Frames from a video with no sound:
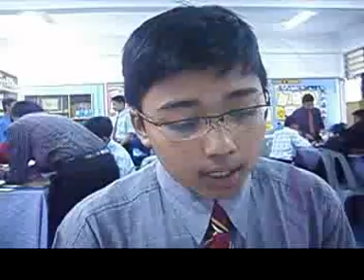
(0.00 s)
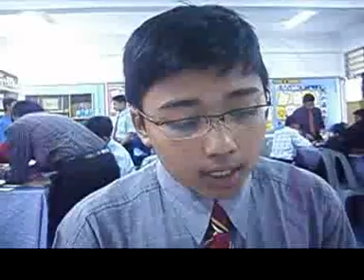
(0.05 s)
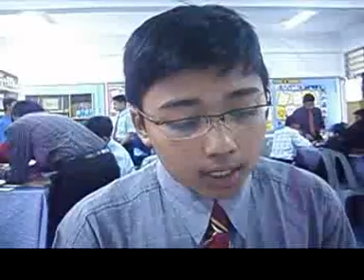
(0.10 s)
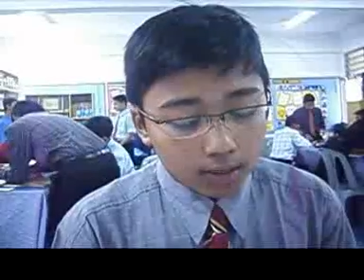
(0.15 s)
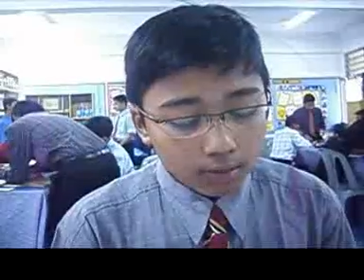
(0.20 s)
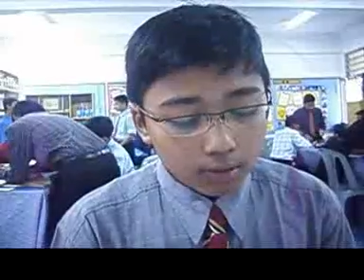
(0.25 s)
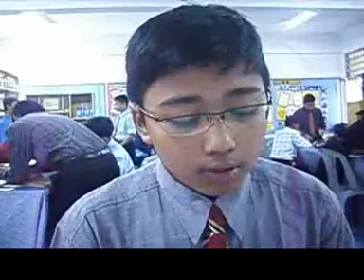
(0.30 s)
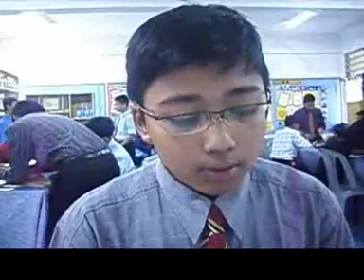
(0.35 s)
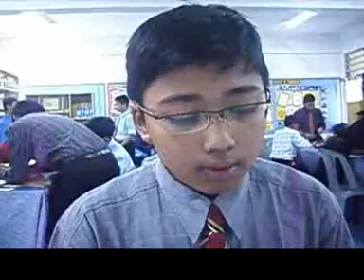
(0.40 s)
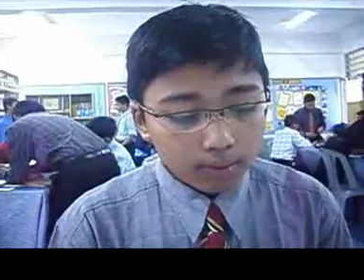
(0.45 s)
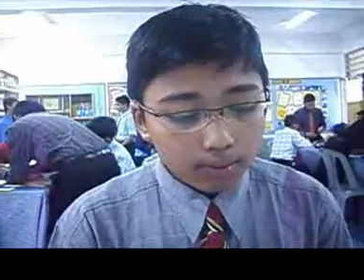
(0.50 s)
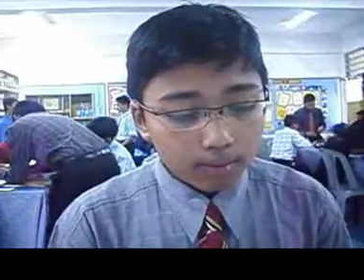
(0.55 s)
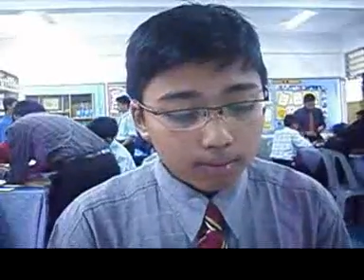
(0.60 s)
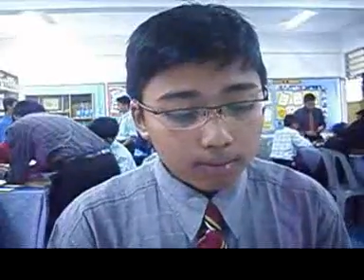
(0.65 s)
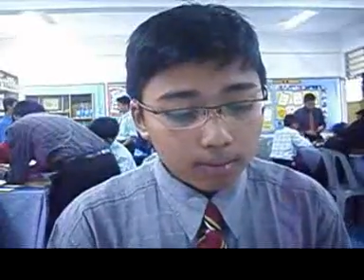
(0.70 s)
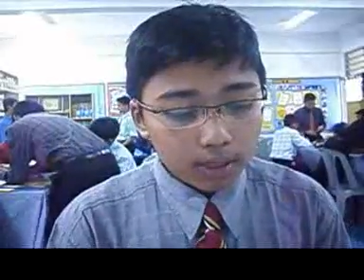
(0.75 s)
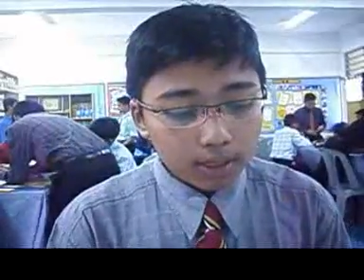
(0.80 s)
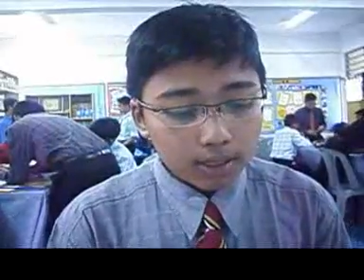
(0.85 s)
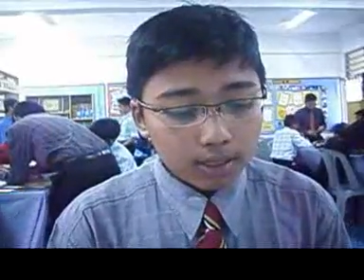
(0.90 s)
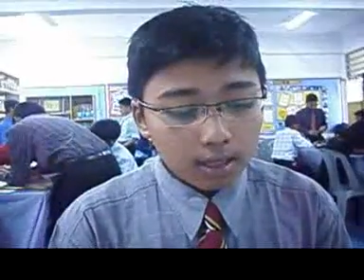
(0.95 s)
He would
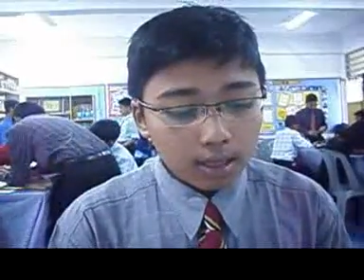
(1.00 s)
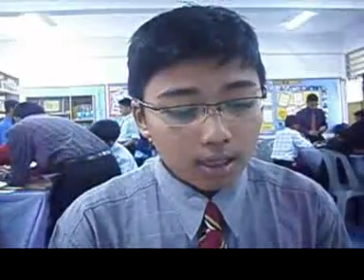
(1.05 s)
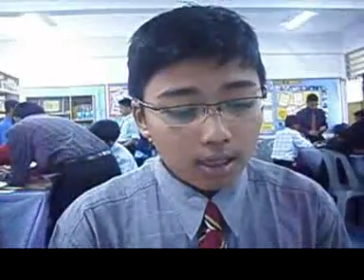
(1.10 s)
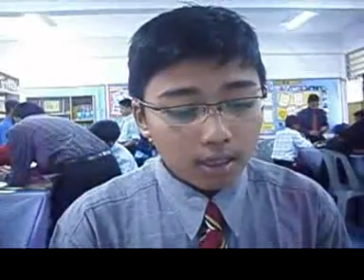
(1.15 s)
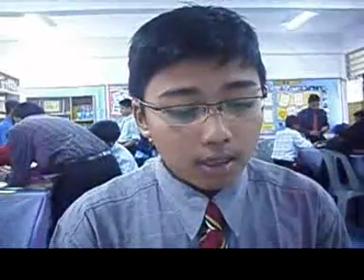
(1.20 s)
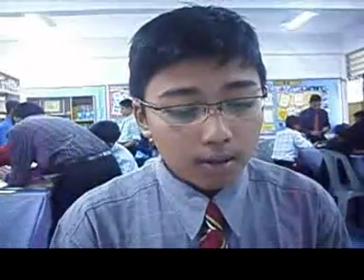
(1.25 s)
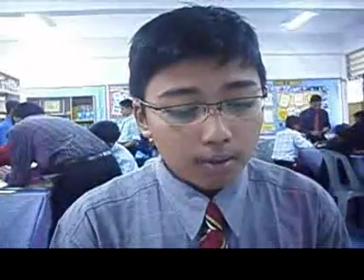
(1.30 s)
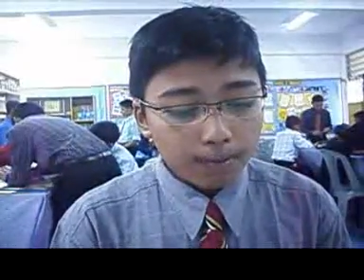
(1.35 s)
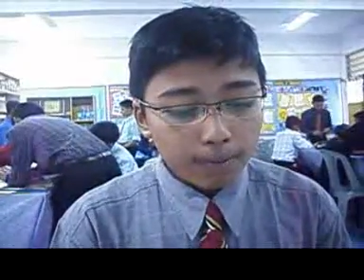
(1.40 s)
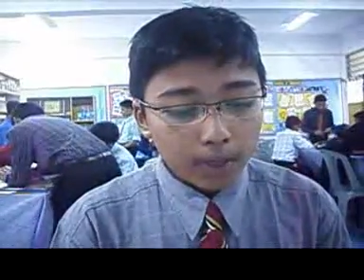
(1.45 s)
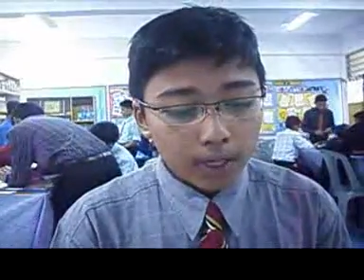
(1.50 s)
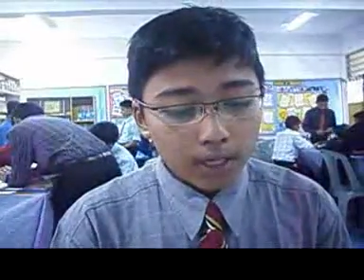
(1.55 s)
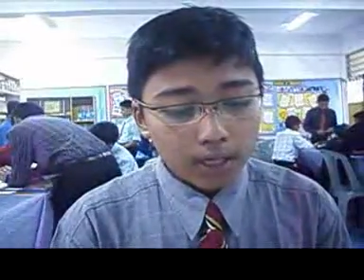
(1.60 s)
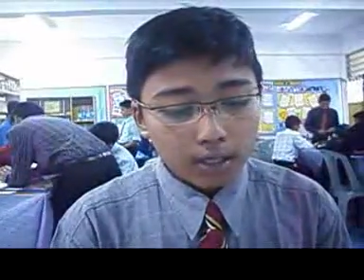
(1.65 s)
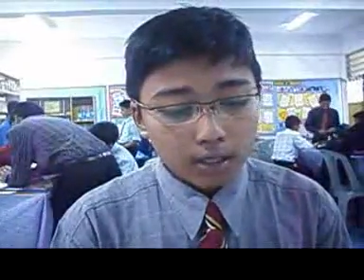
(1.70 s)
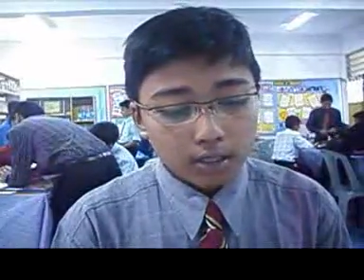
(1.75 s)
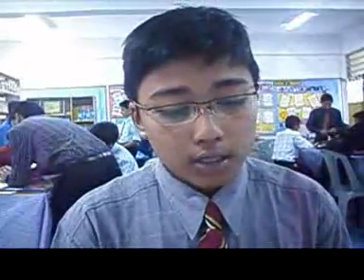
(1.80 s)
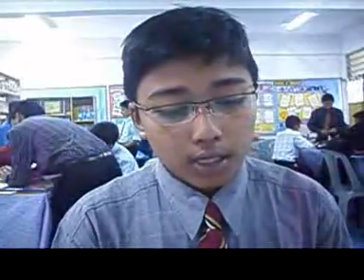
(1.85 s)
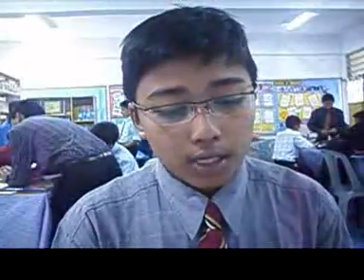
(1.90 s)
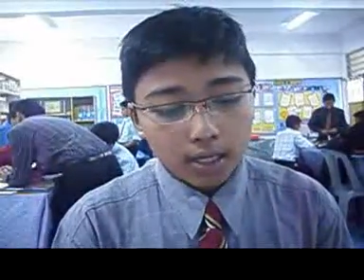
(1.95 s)
miss the
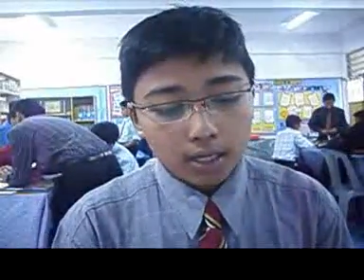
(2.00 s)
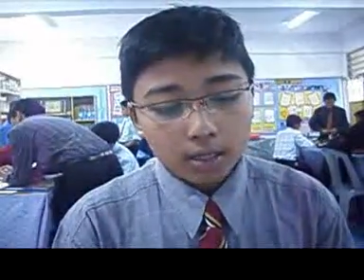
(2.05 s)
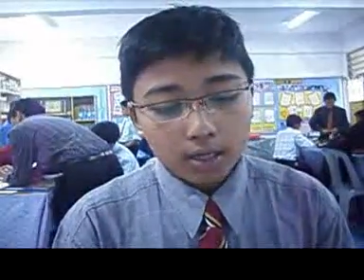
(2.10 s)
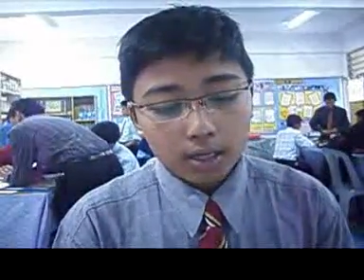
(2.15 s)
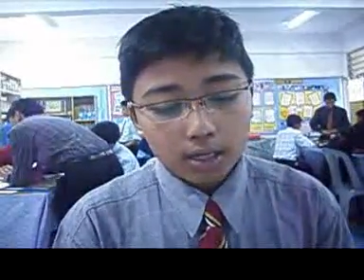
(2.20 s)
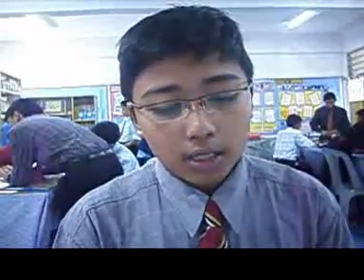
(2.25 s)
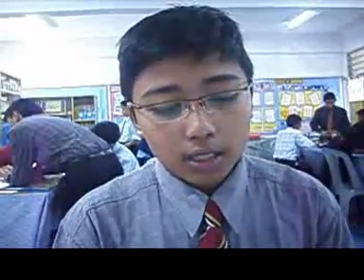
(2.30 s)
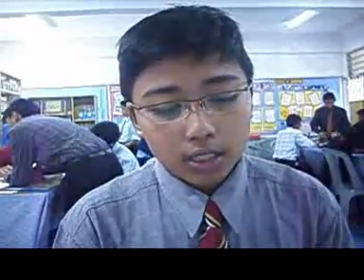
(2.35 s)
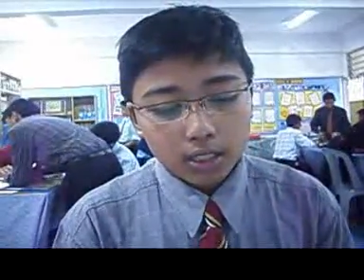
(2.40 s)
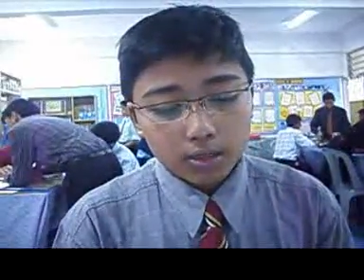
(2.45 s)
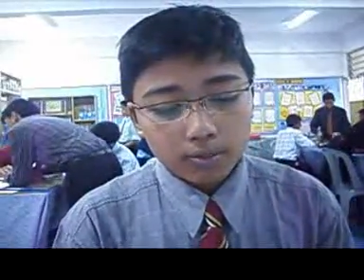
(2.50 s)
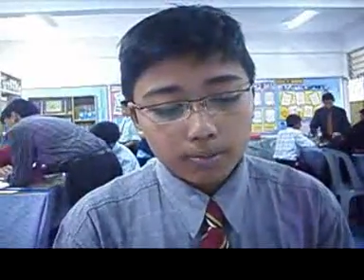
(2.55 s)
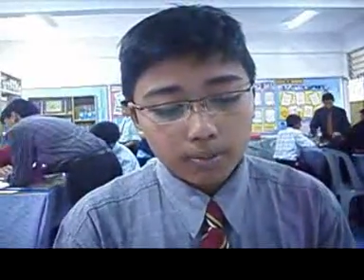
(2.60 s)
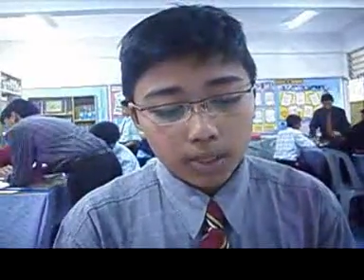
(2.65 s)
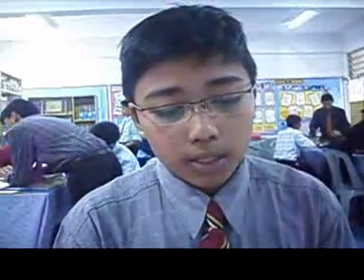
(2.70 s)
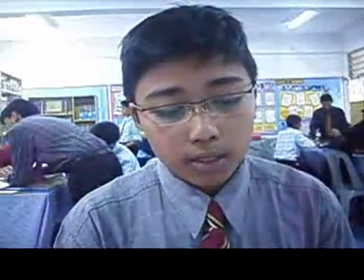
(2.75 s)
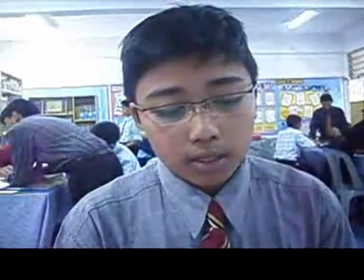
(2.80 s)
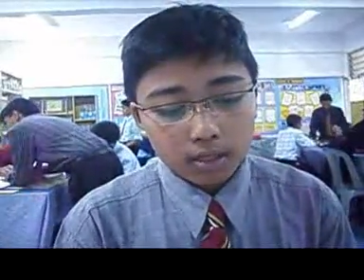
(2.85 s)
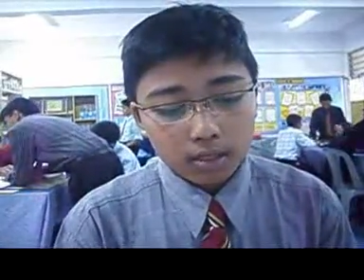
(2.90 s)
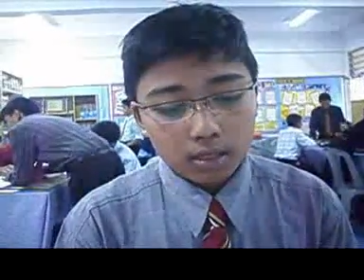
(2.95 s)
paycheck each
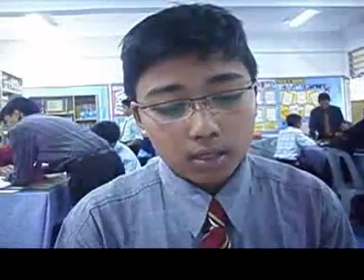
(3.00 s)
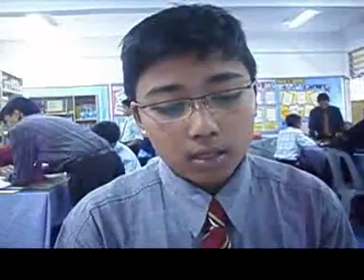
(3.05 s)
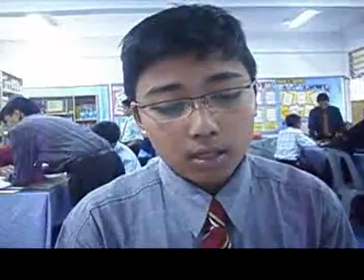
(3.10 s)
month,